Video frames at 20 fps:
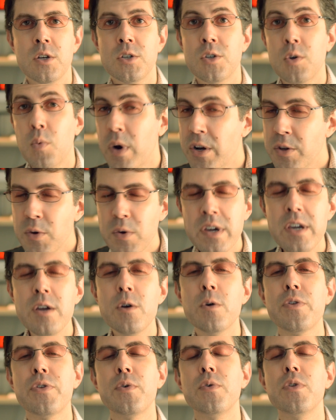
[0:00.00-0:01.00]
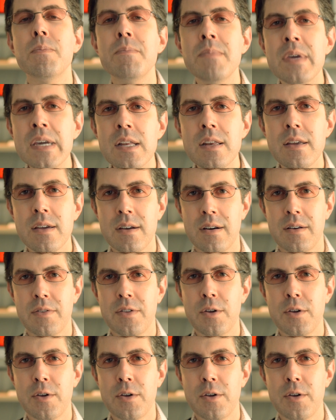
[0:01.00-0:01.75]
So when you hear through the media